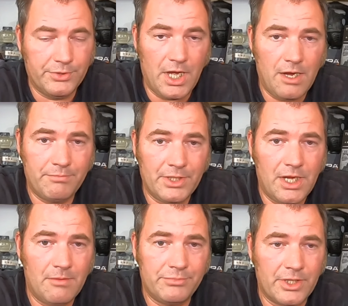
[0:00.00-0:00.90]
blah,
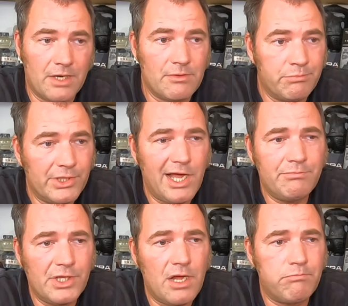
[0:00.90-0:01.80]
blah, blah. Well, blah,
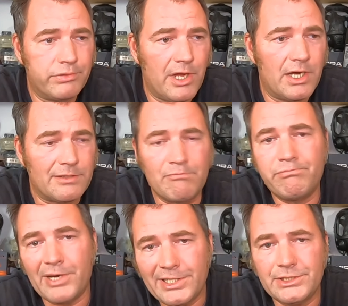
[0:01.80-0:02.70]
blah, blah can
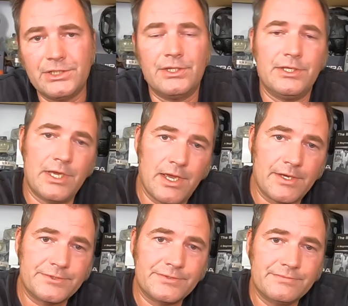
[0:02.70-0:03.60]
bite you in the
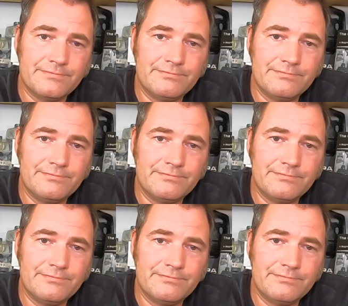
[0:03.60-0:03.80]
ass.